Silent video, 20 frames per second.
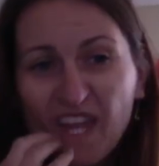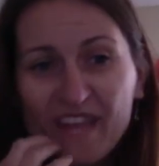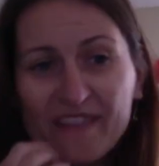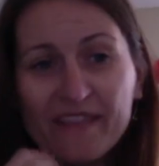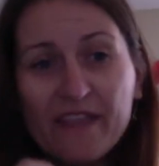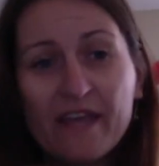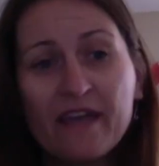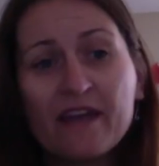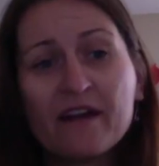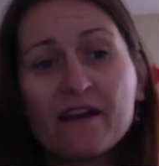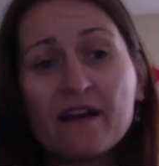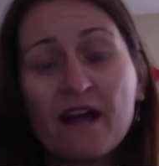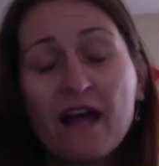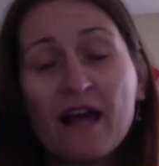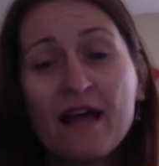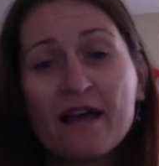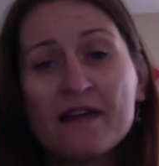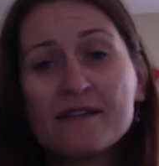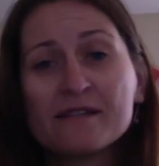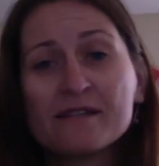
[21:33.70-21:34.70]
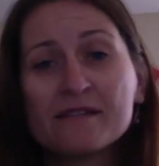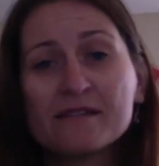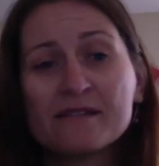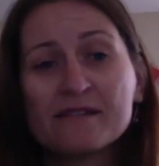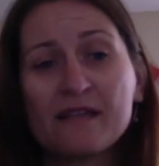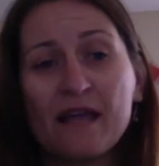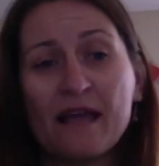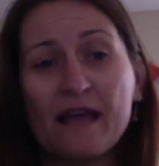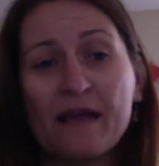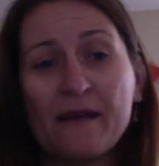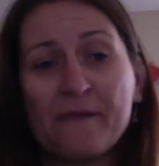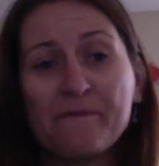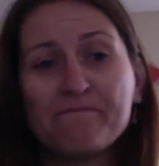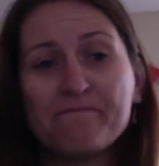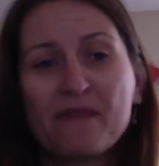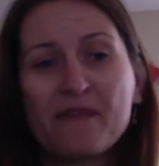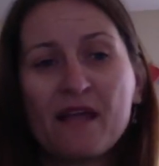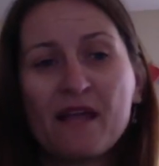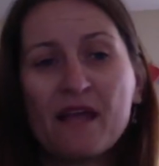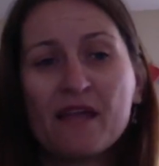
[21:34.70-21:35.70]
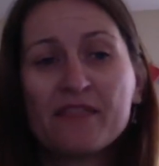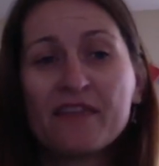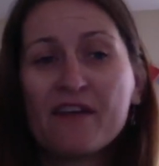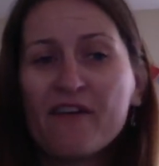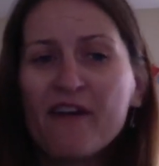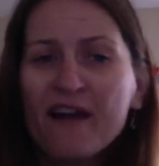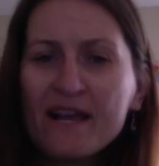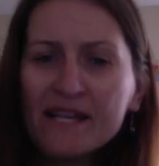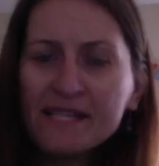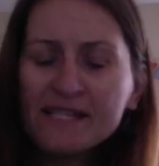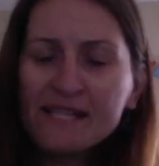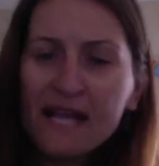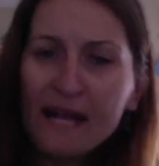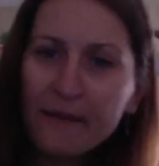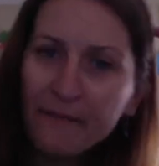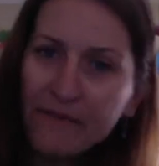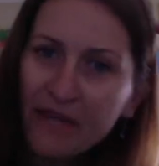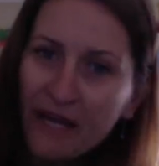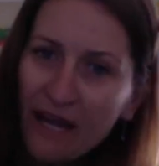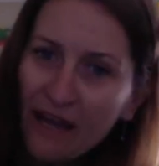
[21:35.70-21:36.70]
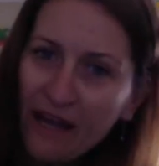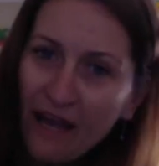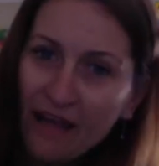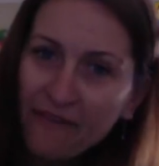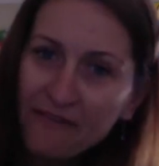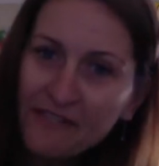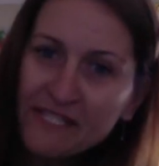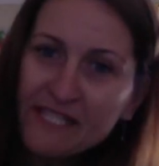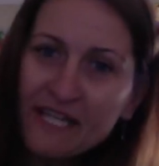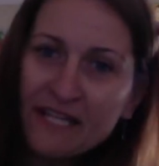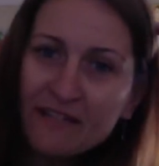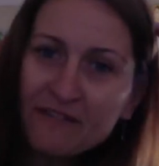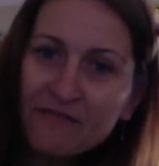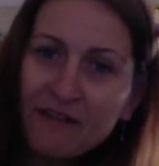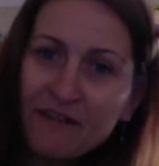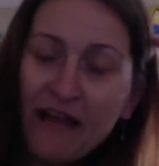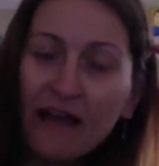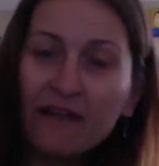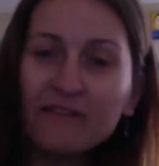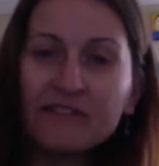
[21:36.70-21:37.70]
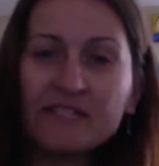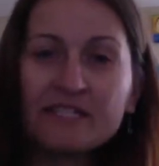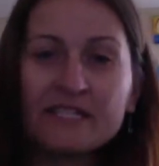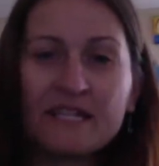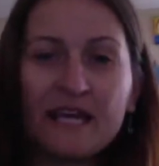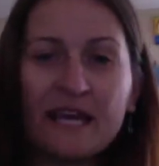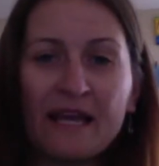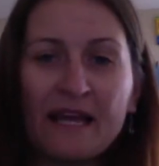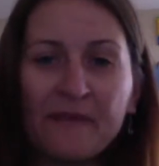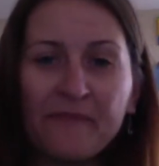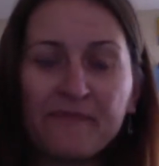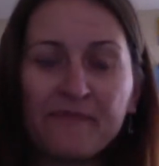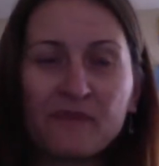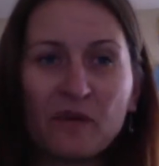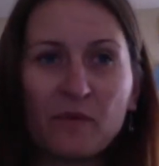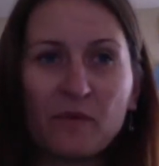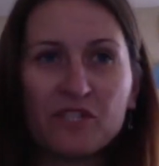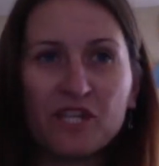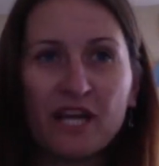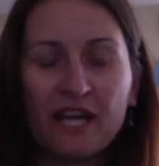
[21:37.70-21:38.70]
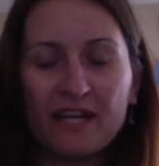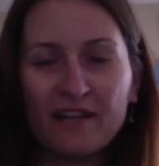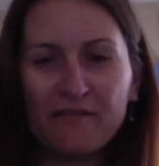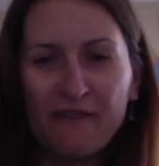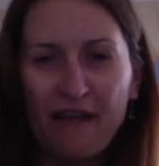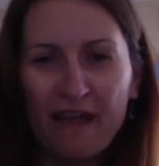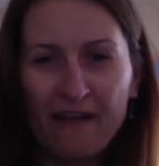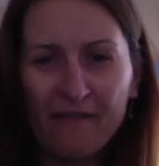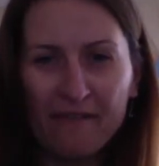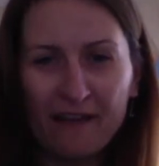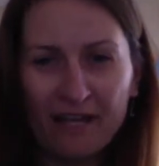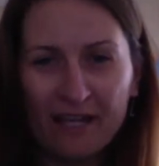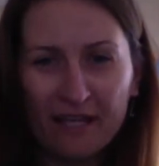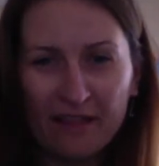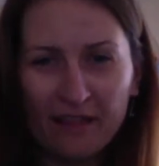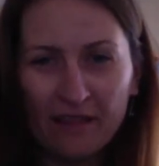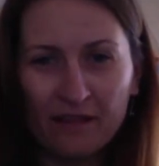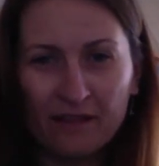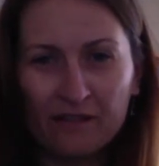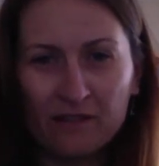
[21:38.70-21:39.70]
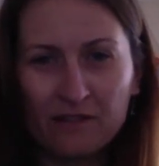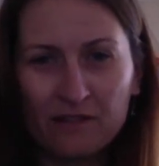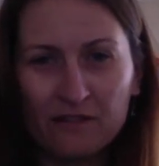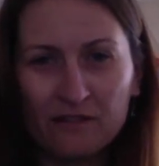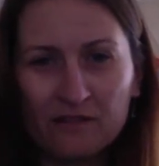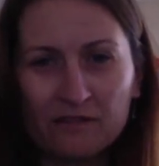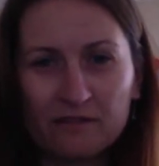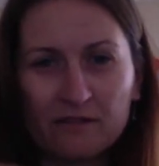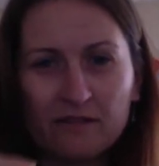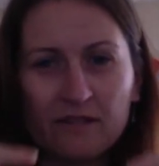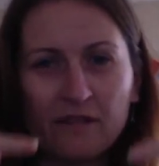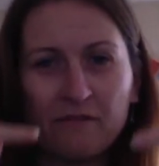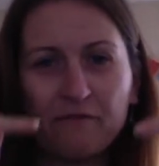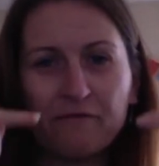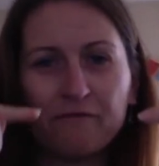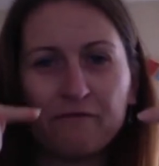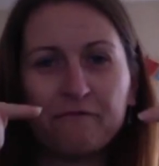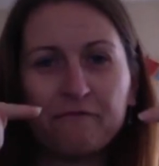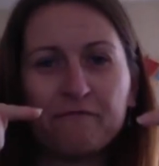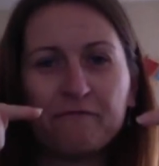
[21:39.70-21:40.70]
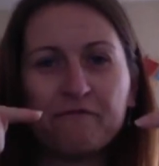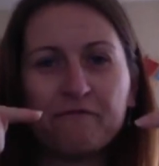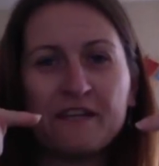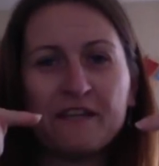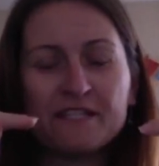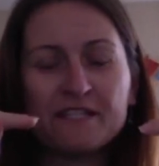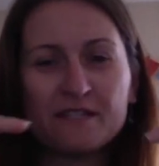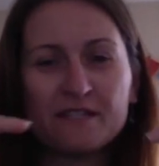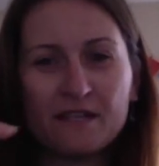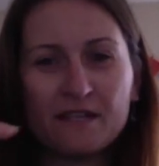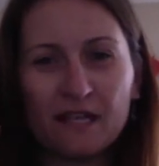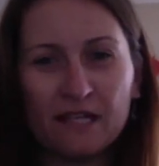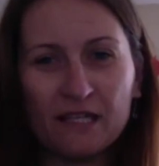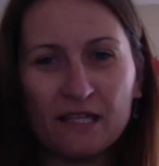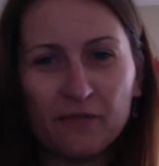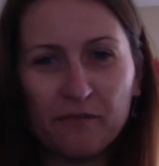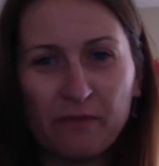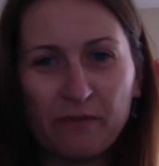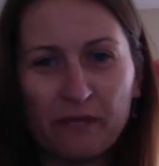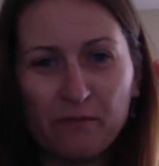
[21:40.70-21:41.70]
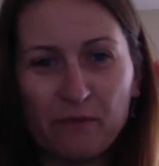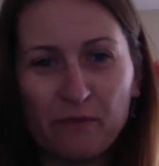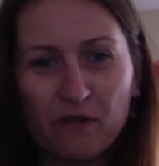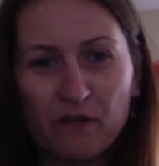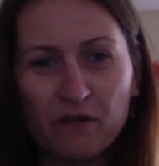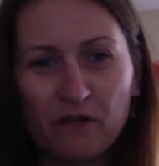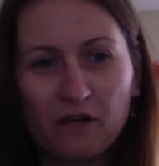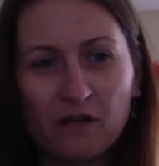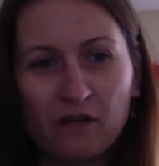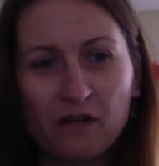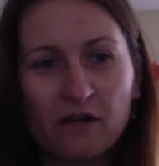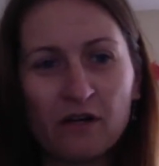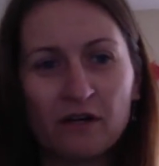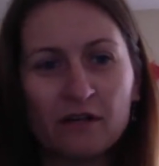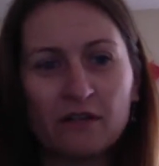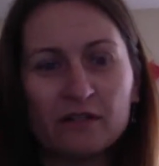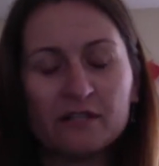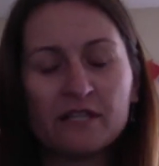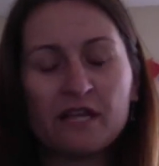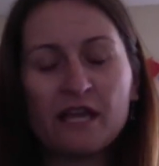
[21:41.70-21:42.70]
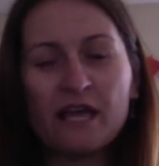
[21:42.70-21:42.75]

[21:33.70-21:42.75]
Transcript: There are there are some that I've seen around, which kind of have like the feet a little bit more curled,